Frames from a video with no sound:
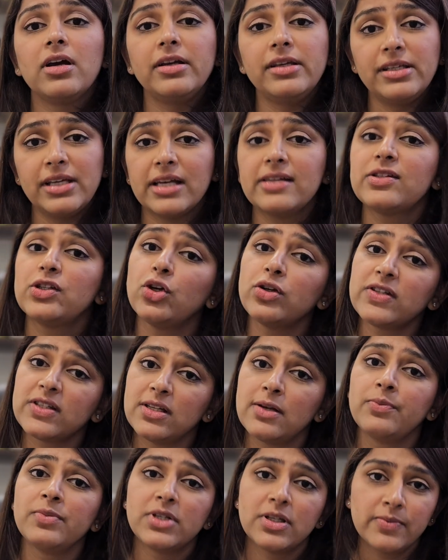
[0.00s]
yes, your
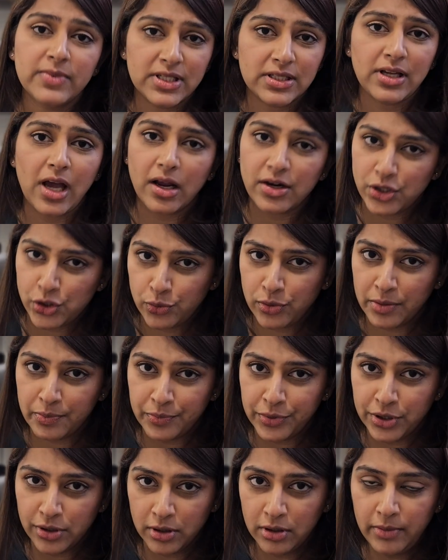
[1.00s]
symptoms start to
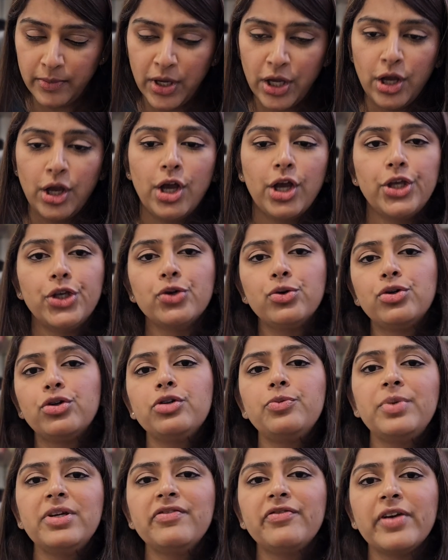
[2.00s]
appear. You
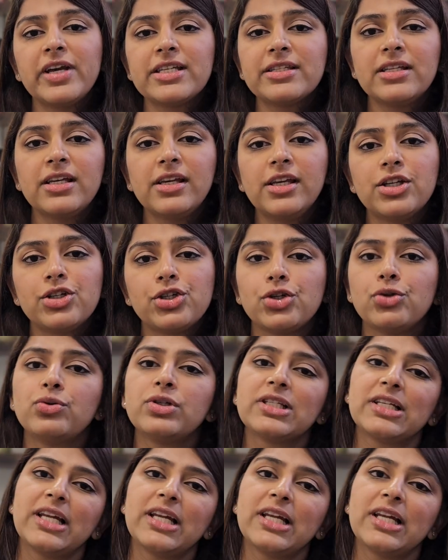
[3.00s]
could be facing issues